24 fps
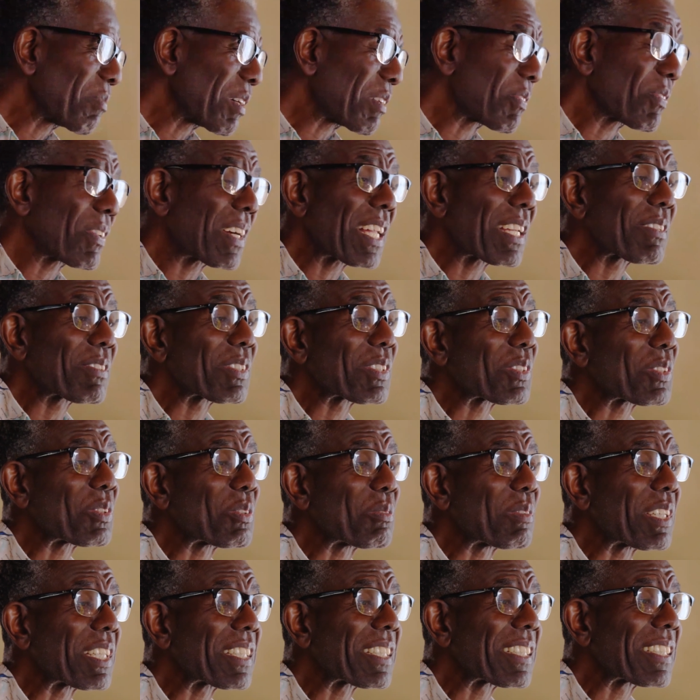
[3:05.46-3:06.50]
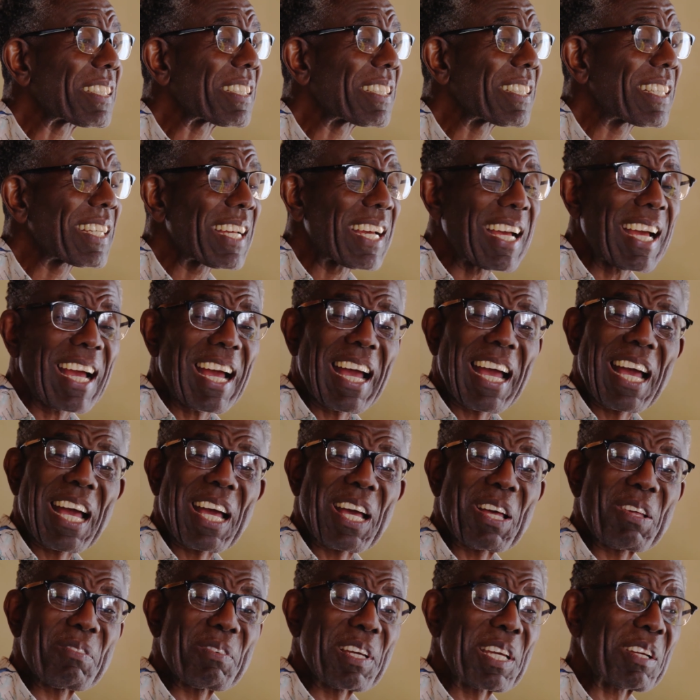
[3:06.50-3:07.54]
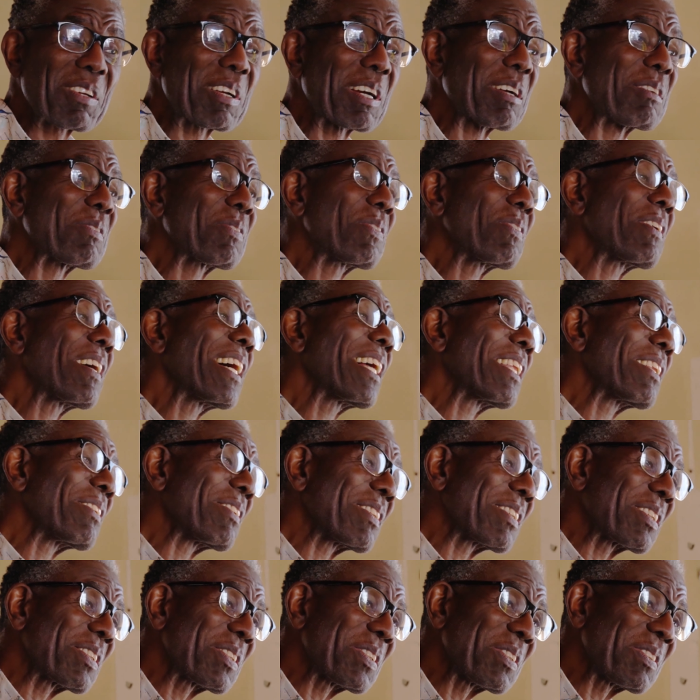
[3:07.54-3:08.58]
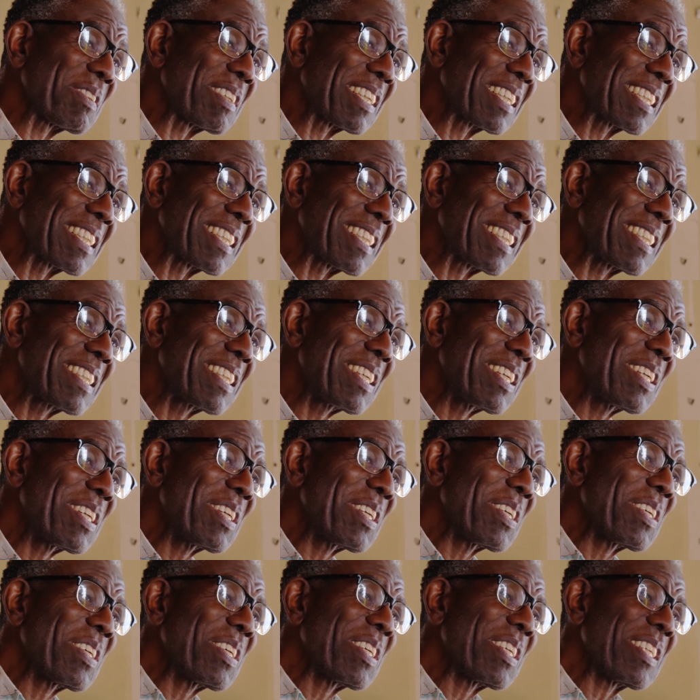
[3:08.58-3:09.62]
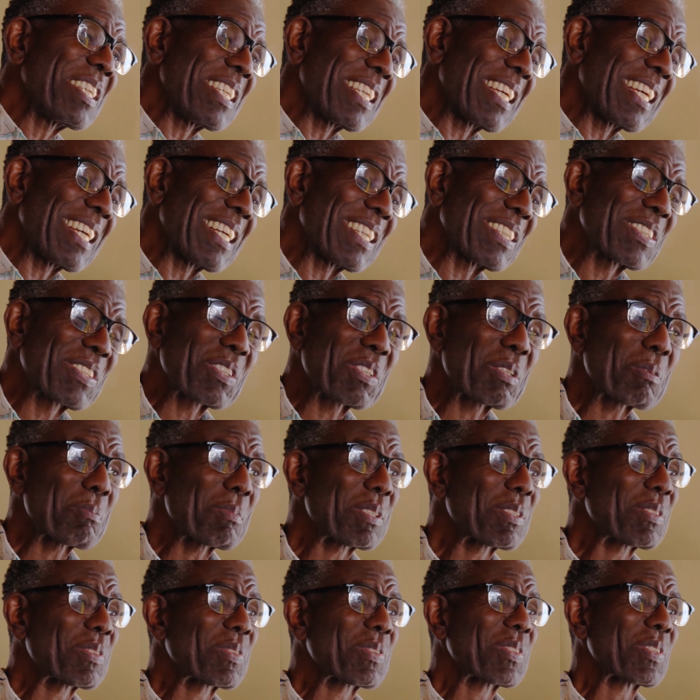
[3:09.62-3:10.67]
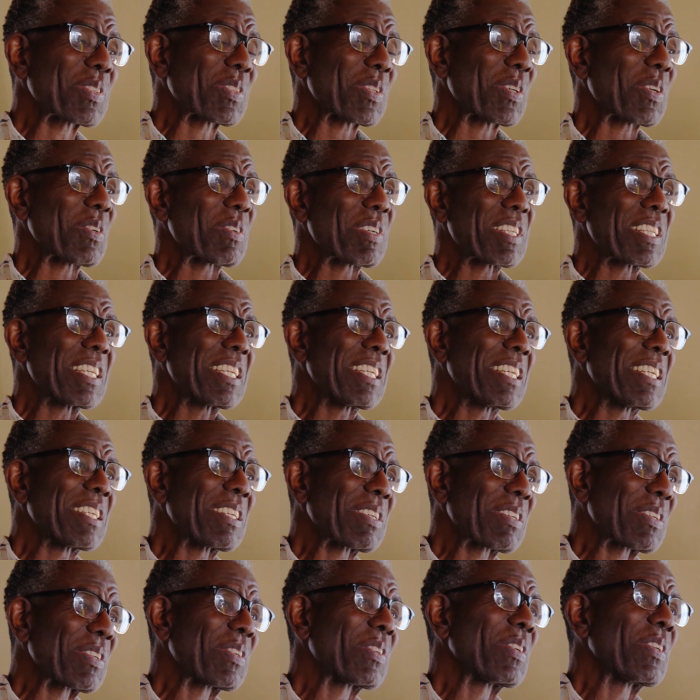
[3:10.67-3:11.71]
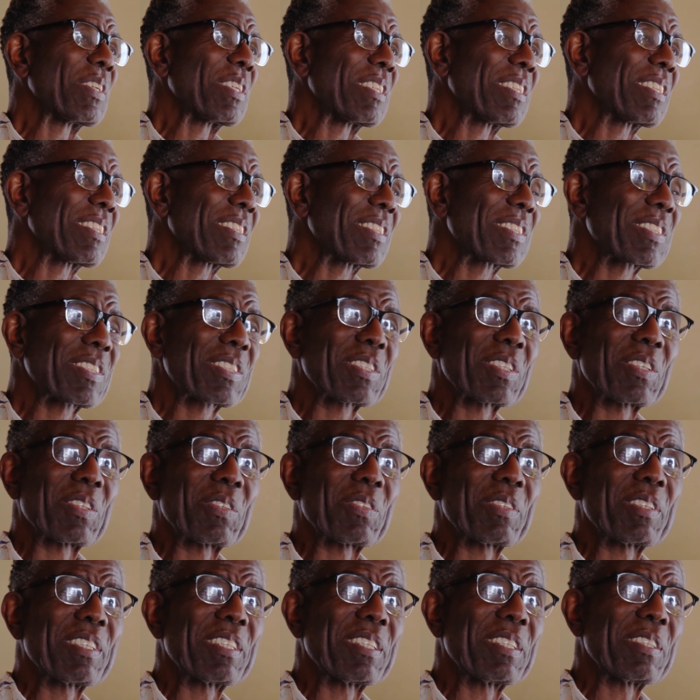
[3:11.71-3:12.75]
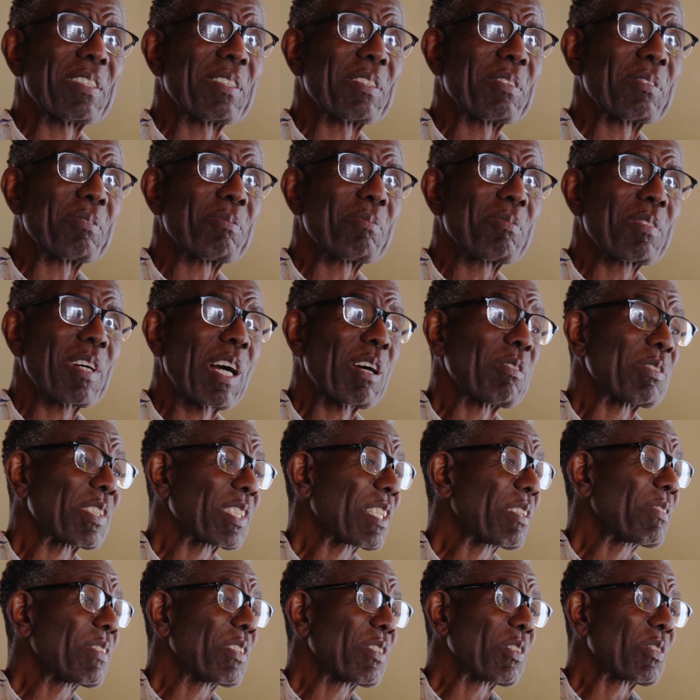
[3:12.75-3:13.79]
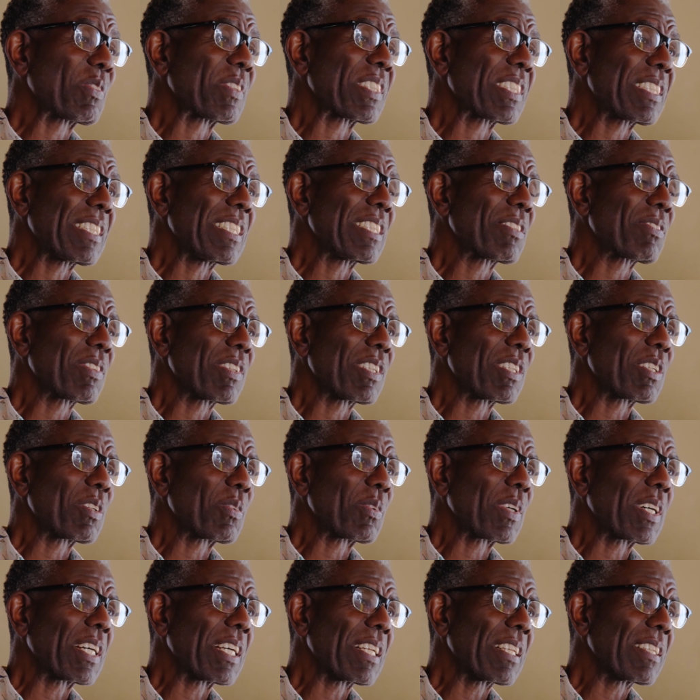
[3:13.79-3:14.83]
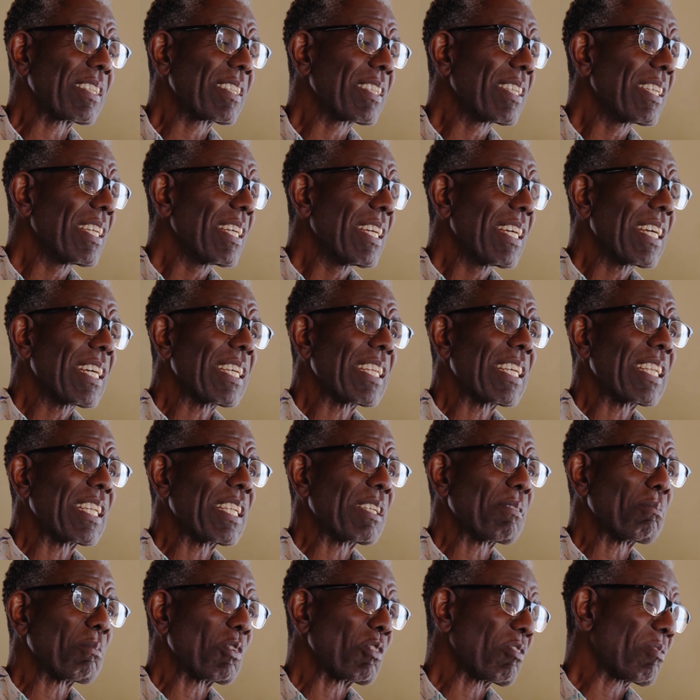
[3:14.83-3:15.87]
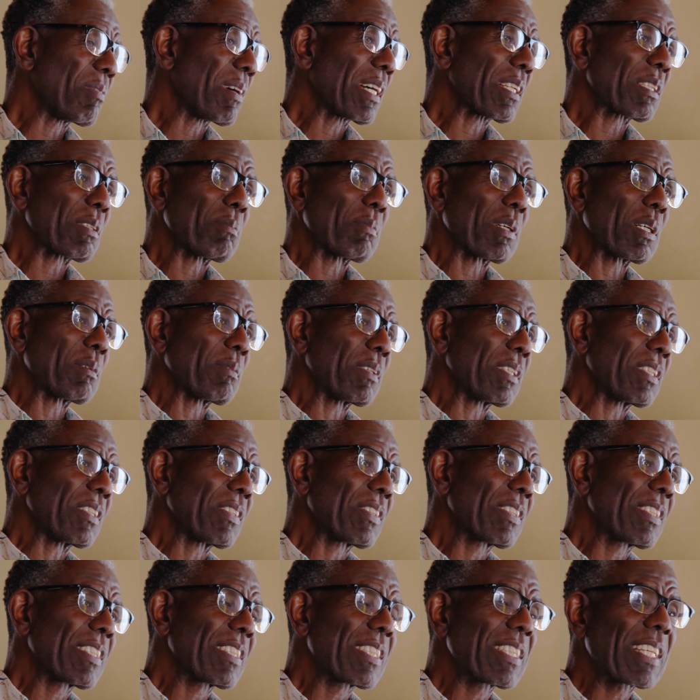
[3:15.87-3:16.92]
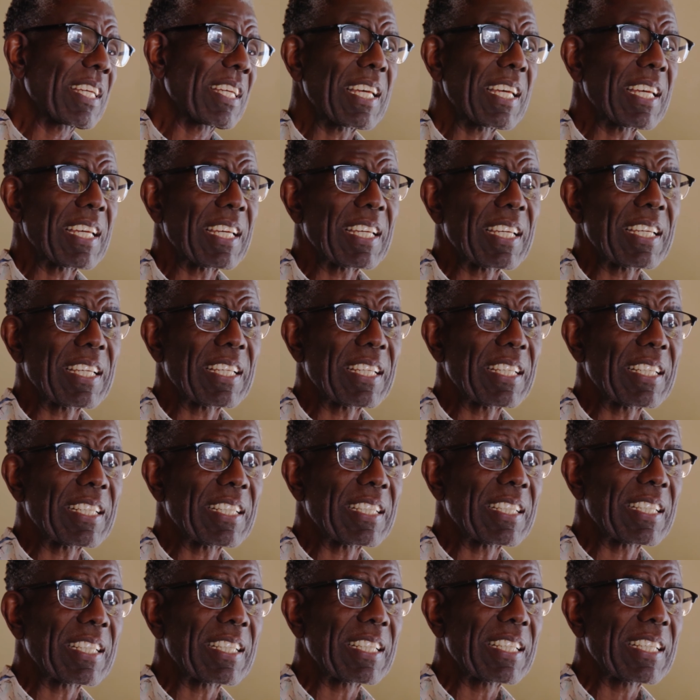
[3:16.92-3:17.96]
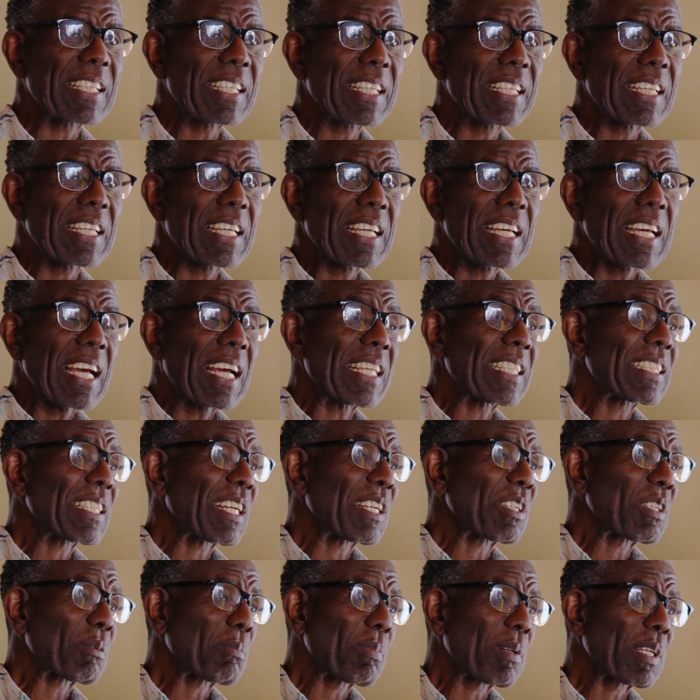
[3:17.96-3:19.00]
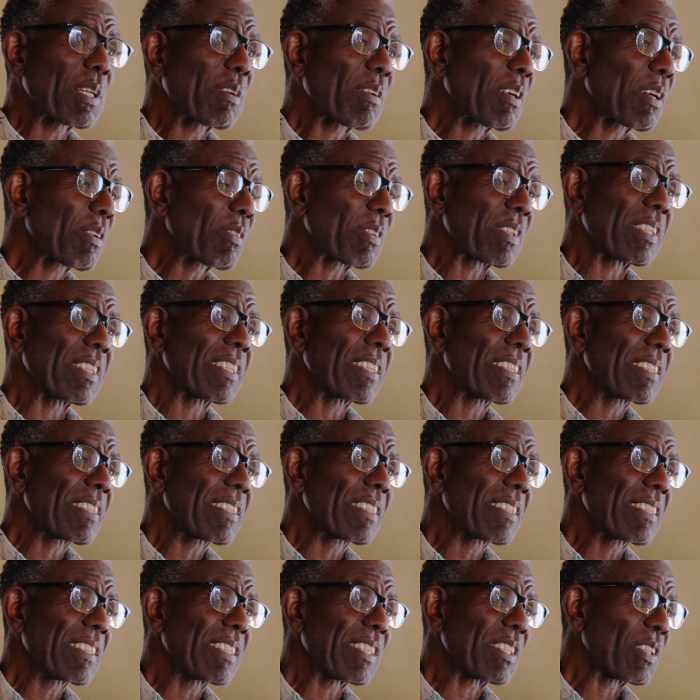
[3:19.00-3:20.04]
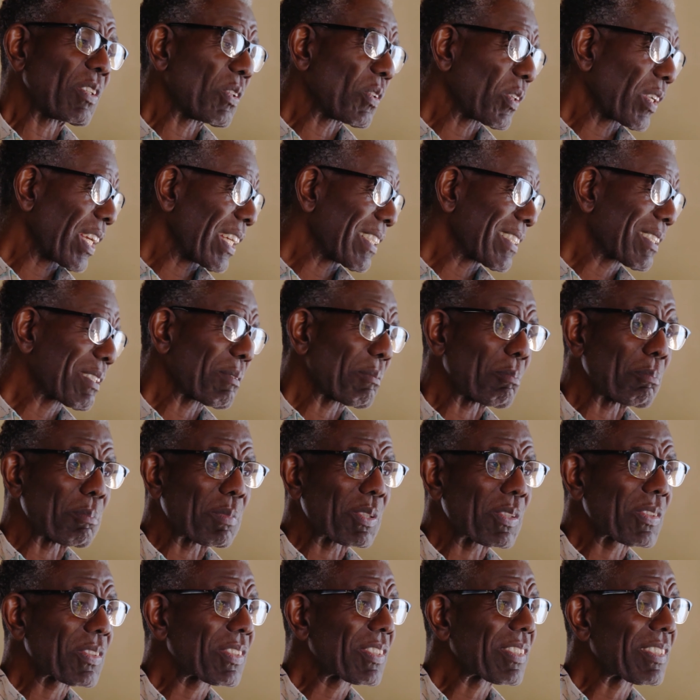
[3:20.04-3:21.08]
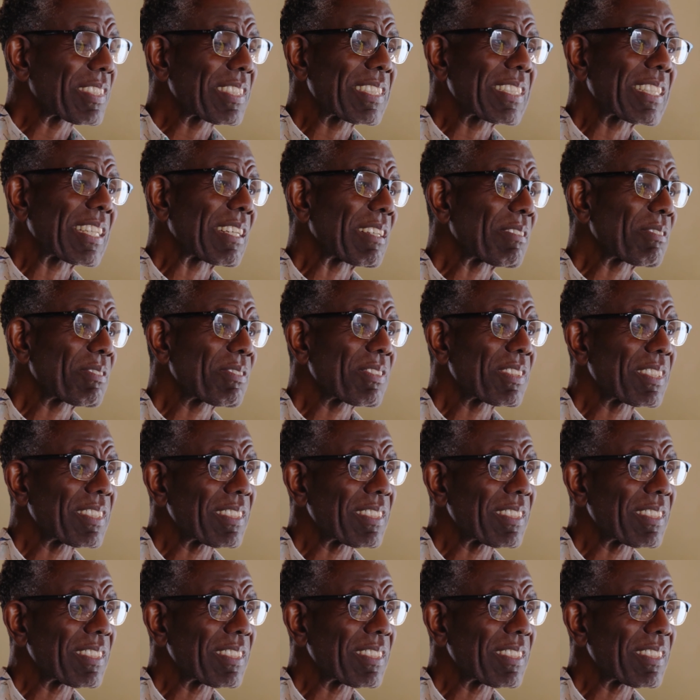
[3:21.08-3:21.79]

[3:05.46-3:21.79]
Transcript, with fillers: I follow the shoemaker. Uh, like, right. I follow the shoemaker. Oh, for real? Yeah. So the business was already here going. Okay. So um, I was living overseas for a little while and then they moved back to Barbados. And I started to play around with it, you know, get some books and stuff.